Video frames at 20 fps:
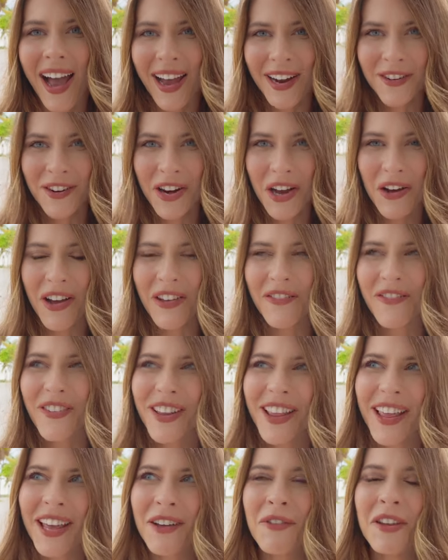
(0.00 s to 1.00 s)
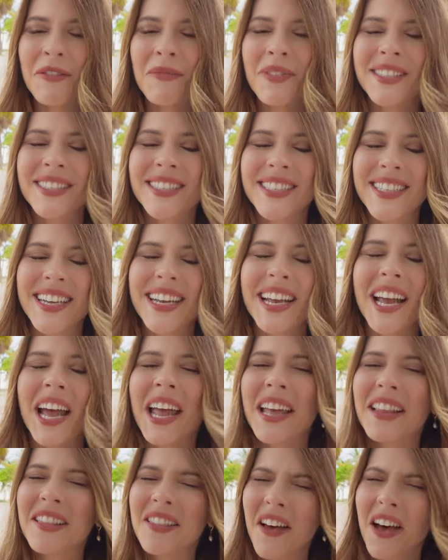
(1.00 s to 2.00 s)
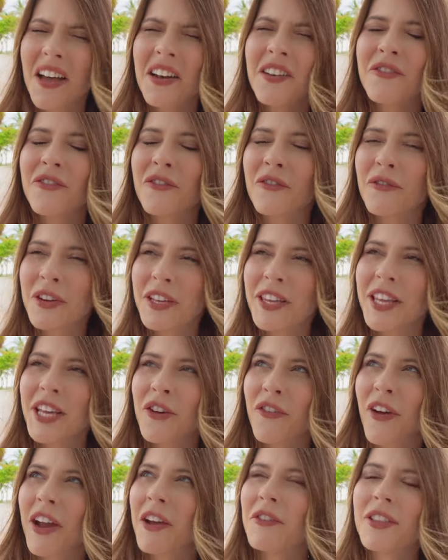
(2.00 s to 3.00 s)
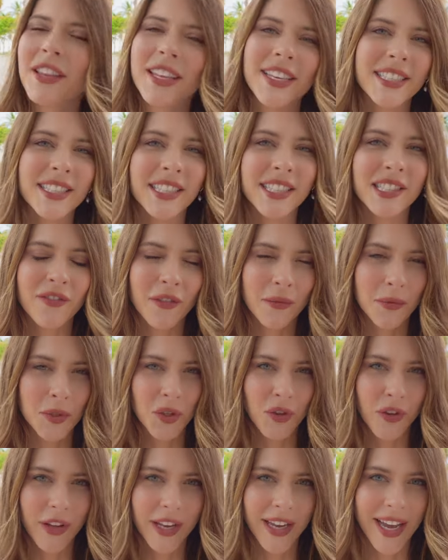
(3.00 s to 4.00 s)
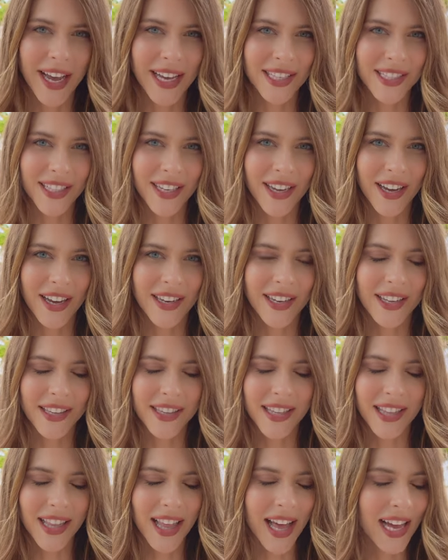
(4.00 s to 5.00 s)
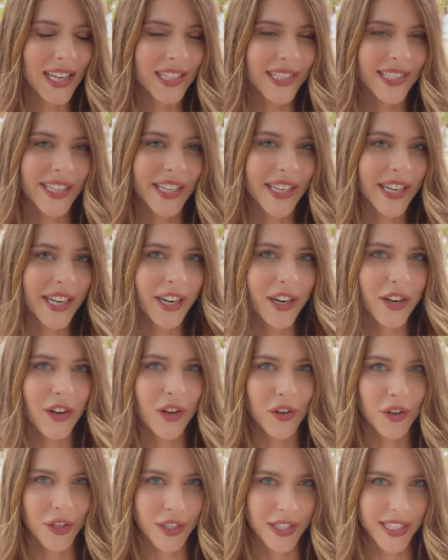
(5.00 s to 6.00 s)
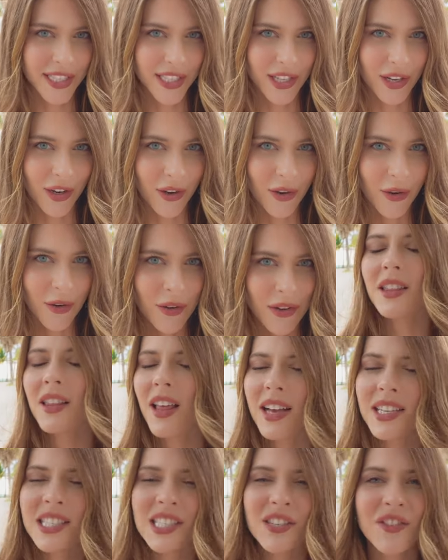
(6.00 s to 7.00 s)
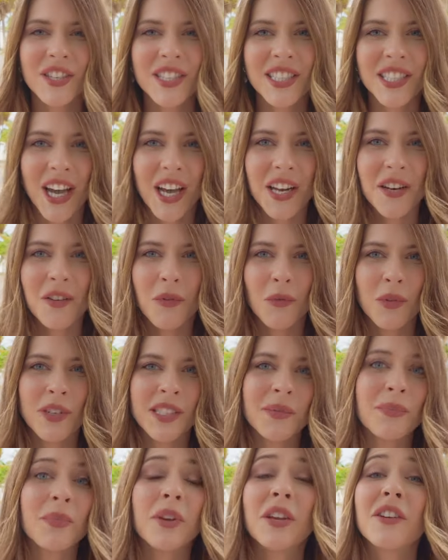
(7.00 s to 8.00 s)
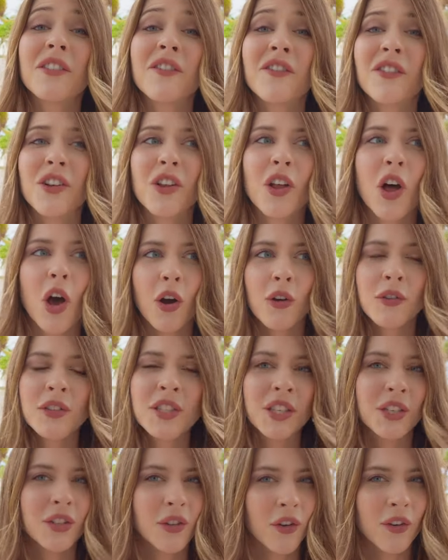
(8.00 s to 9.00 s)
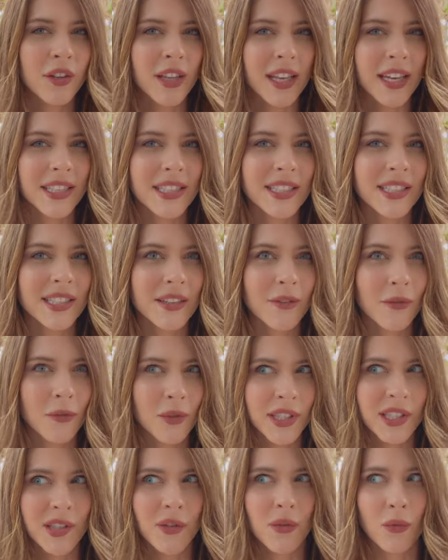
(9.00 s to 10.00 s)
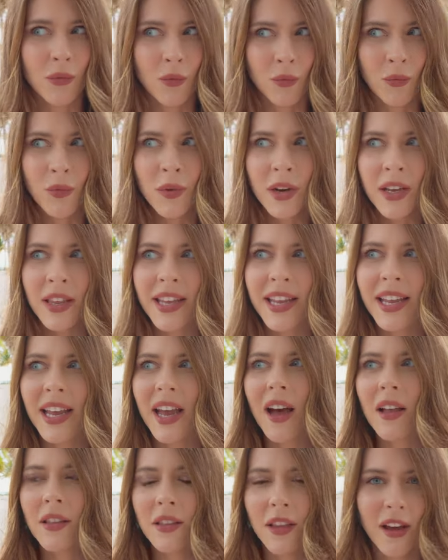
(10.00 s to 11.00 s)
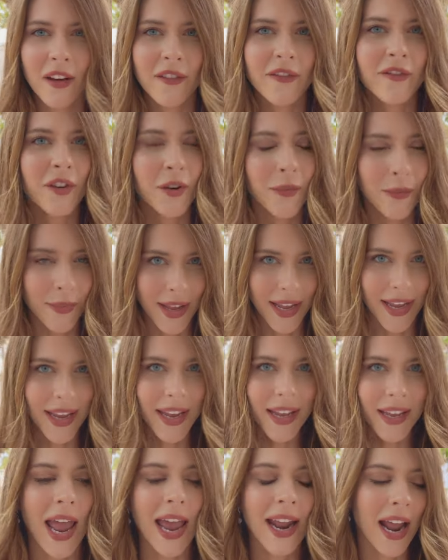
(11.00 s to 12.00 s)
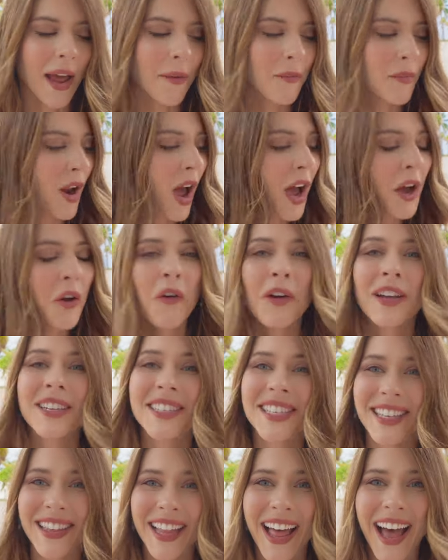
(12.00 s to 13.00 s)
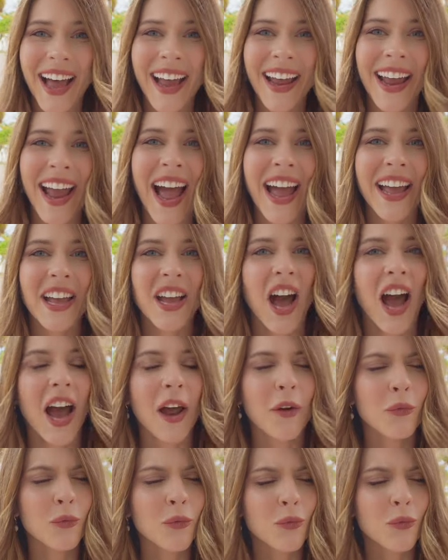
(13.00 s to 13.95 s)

I don't know, I feel like we've been seeing a lot of really great releases from Juliette Has a Gun in the last year or so. Lust for Sun was beautiful, Ode to Dullness was really a love for me, and I'm not going to lie, I got